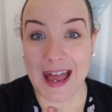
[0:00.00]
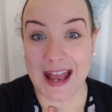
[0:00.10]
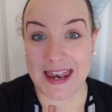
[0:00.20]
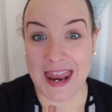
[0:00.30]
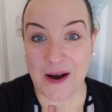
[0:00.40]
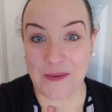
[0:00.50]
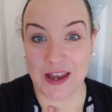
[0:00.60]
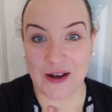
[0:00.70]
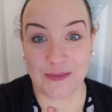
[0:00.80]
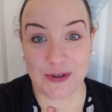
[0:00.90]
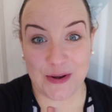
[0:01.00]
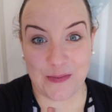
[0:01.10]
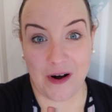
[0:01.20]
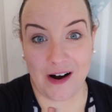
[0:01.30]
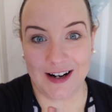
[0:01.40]
And now we come to the
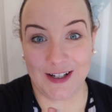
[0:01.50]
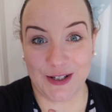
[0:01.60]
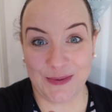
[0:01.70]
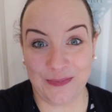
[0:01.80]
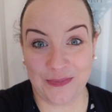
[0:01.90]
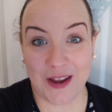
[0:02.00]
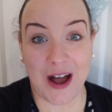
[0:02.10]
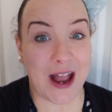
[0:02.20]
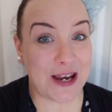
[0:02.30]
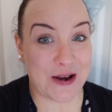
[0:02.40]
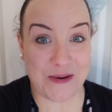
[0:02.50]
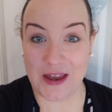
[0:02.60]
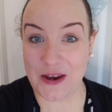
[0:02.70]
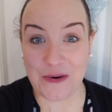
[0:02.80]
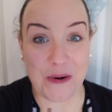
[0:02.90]
part I know
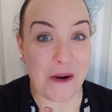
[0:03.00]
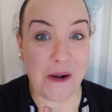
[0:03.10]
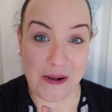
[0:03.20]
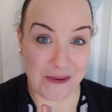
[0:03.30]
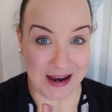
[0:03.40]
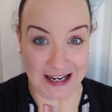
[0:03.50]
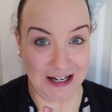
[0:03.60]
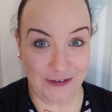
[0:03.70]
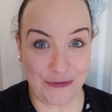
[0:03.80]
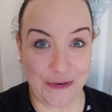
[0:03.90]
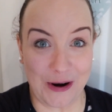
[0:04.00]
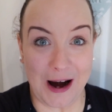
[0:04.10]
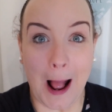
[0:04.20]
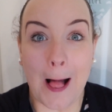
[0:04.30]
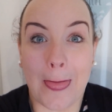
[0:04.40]
that you're all waiting
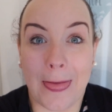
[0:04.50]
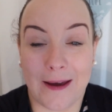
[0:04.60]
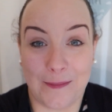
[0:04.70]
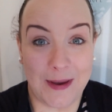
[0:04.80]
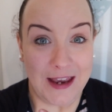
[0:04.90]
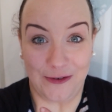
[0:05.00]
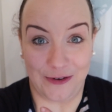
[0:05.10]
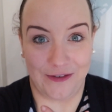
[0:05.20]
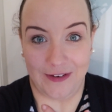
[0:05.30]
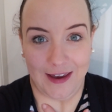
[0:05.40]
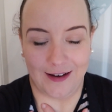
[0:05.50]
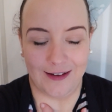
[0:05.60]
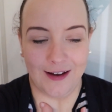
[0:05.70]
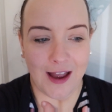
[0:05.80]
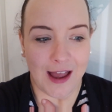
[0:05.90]
for, the big
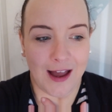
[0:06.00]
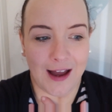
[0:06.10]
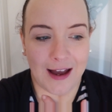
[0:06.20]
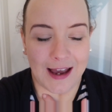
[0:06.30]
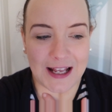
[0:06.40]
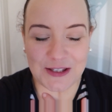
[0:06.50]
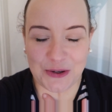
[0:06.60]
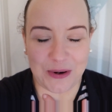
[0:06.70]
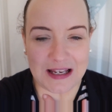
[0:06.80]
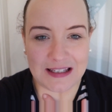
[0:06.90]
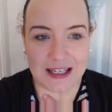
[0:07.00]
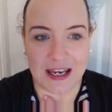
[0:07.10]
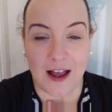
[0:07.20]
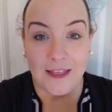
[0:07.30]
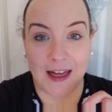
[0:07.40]
reveal. It's
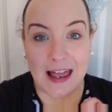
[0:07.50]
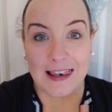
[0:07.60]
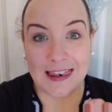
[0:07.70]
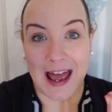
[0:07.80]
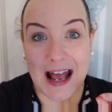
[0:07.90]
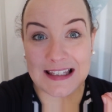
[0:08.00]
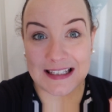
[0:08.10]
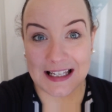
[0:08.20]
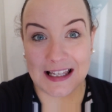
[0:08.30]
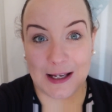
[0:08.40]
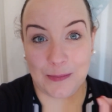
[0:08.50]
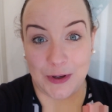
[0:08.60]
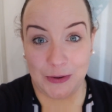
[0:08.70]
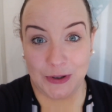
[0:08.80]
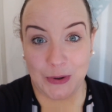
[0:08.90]
crazy. That last
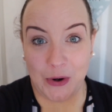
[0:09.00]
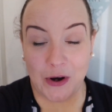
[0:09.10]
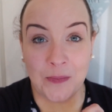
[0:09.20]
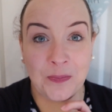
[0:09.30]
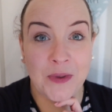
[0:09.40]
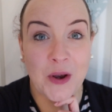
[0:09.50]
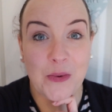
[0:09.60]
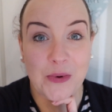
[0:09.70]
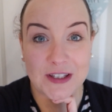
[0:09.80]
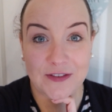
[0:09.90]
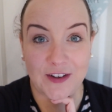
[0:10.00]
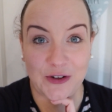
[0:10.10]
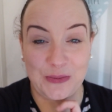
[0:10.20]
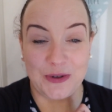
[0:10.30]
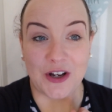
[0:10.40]
clip you saw was
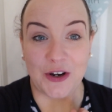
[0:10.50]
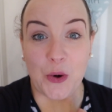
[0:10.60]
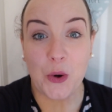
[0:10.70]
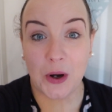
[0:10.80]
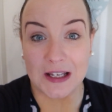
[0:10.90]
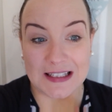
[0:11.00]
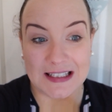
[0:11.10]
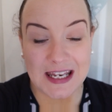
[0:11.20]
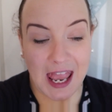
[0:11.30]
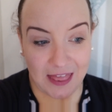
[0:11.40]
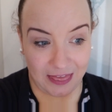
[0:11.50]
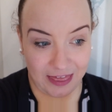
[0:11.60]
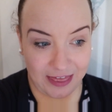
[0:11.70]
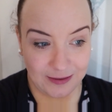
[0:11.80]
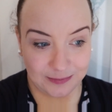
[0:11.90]
filmed on August
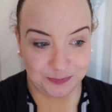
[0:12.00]
10th.